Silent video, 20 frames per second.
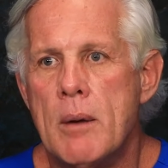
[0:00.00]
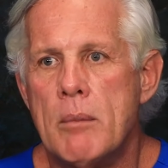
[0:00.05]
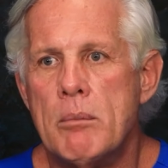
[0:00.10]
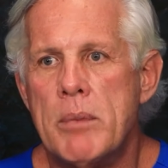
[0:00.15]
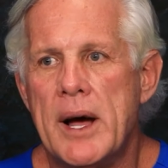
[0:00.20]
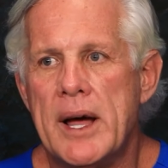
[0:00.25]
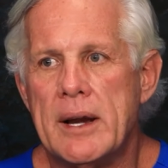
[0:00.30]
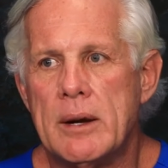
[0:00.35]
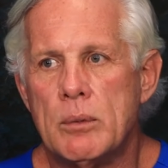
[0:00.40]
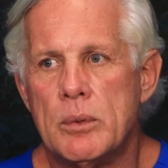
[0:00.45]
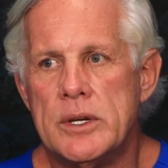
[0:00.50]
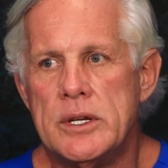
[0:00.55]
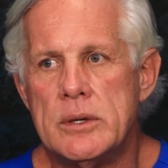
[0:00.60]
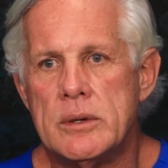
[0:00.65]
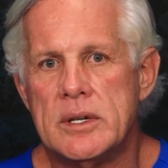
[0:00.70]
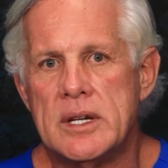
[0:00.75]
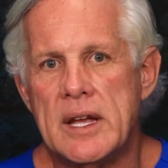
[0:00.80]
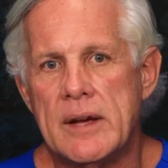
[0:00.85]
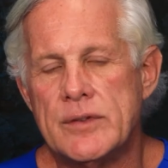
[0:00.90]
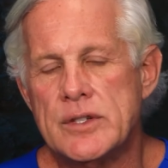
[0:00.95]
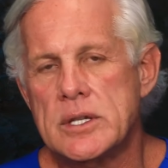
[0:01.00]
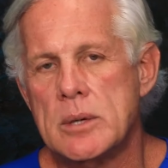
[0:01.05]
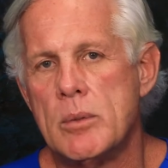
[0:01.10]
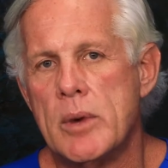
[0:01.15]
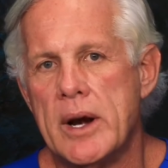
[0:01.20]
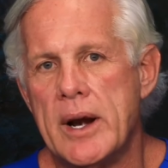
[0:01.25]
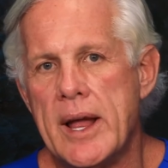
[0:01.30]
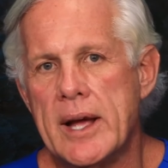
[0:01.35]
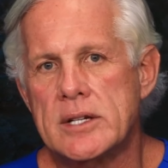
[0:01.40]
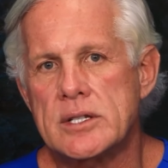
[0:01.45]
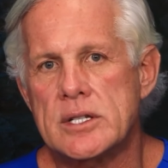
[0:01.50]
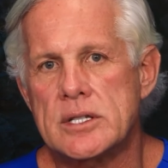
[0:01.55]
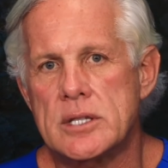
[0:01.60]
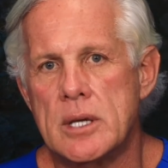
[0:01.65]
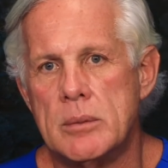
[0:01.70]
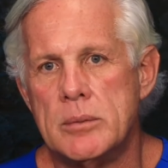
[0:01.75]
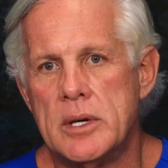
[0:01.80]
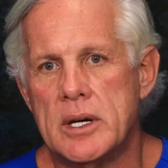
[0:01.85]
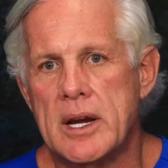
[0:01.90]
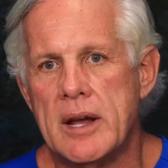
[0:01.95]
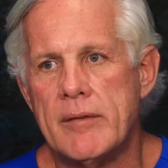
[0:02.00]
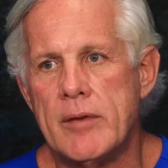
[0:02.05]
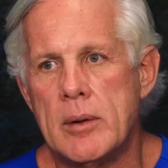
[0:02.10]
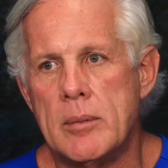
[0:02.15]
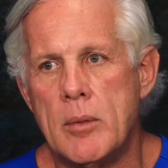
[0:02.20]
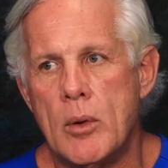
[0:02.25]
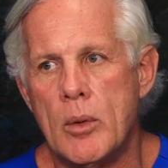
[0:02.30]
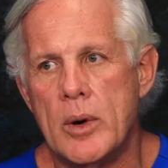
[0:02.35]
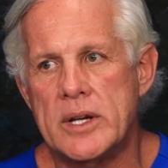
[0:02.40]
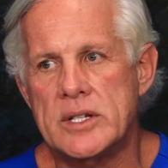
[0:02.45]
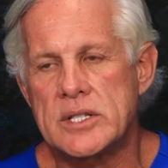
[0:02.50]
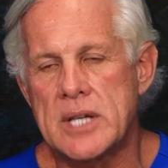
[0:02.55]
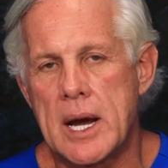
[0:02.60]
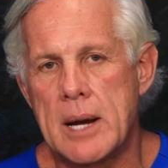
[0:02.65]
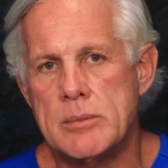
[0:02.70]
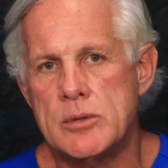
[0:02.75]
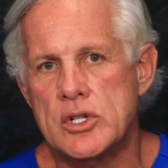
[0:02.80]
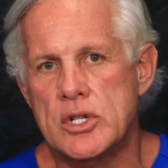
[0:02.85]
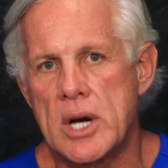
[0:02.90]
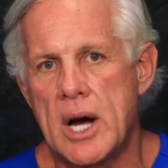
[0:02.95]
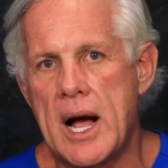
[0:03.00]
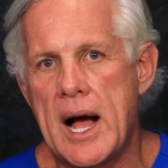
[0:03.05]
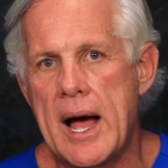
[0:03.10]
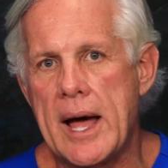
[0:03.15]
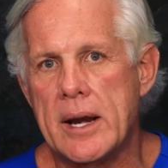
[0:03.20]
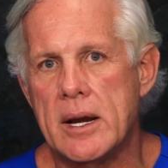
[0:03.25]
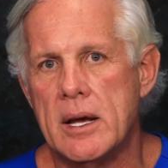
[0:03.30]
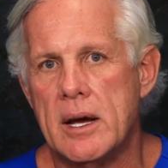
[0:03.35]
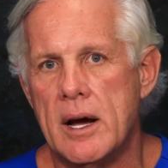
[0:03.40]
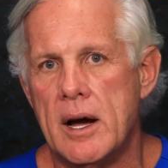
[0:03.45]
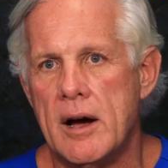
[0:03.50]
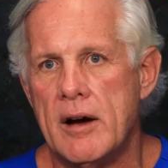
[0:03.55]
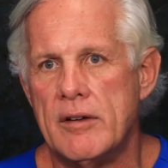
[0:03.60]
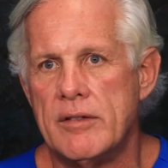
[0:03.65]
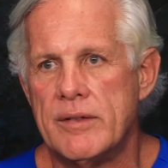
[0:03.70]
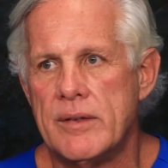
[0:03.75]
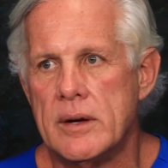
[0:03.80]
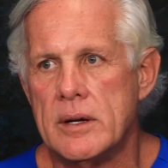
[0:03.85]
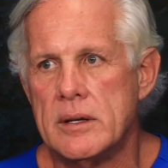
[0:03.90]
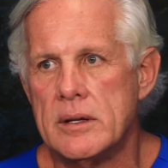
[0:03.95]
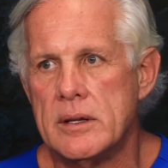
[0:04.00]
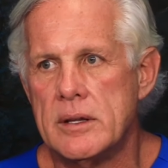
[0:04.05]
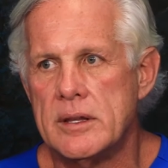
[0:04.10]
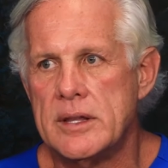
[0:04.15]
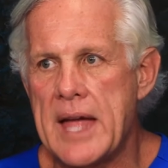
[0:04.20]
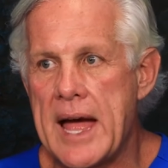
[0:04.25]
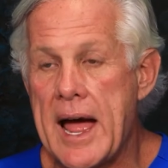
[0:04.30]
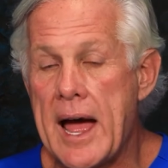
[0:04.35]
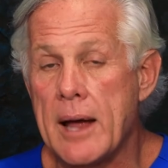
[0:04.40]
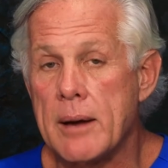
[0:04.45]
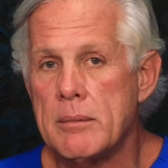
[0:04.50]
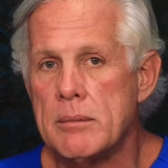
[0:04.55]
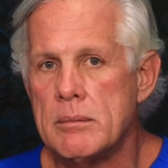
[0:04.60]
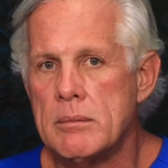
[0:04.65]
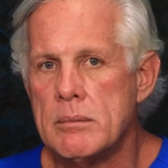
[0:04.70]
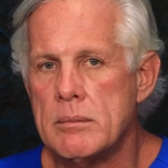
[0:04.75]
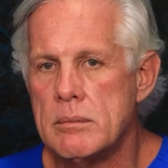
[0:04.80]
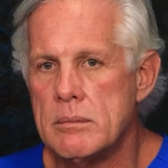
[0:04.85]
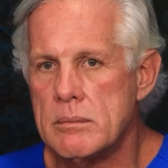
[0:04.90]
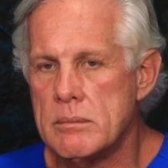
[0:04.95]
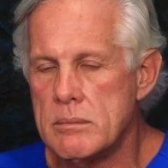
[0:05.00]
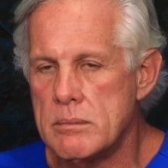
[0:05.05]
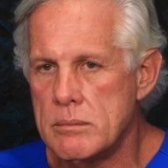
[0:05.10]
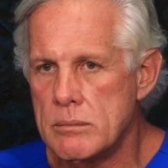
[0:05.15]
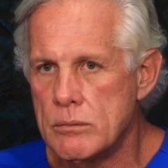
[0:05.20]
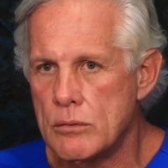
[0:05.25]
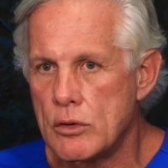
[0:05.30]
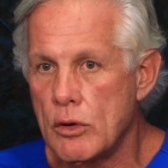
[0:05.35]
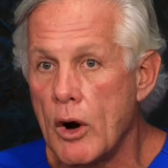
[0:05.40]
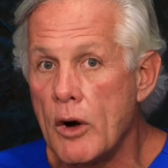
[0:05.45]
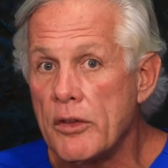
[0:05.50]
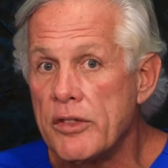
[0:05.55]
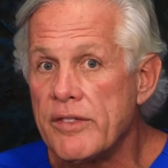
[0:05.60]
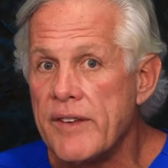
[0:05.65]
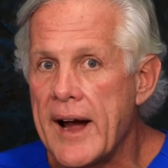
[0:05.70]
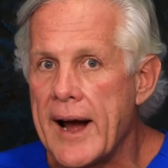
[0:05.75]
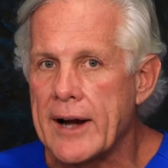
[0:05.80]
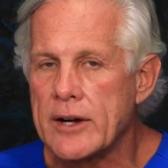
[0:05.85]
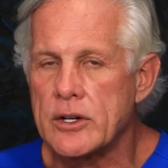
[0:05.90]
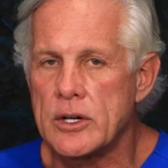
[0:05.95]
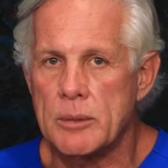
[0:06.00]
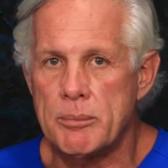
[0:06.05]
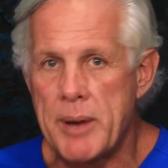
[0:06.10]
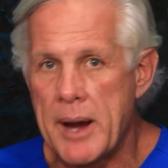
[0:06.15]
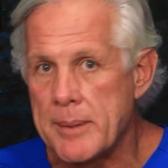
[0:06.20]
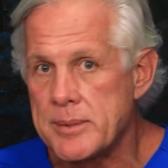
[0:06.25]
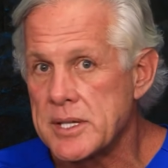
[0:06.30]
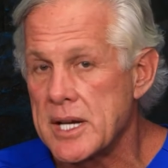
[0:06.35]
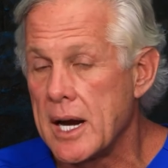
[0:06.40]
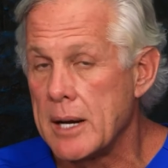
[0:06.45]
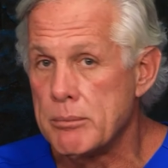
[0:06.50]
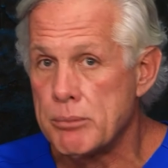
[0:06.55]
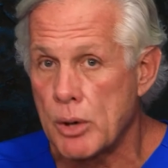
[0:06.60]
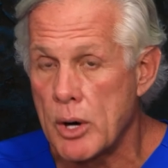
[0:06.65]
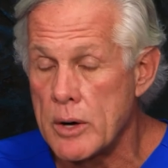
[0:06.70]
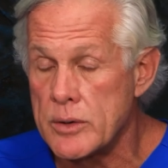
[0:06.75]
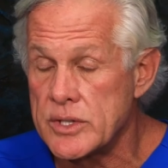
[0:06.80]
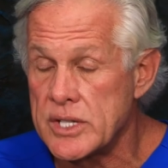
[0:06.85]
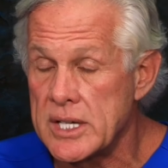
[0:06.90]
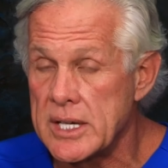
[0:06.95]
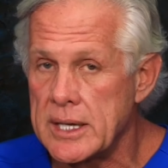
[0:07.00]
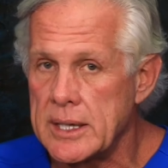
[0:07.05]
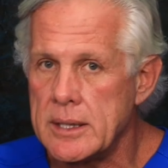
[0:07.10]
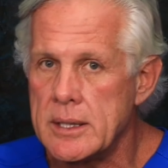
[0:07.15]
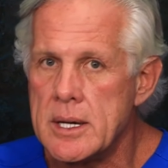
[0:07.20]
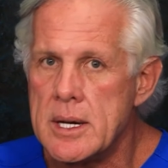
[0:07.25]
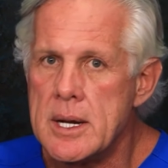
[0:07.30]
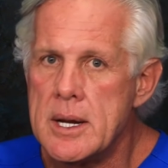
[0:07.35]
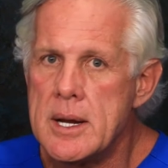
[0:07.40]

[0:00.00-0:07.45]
But when you give someone an exosome, you're giving them a one-time shot of that growth factor, peptide, protein,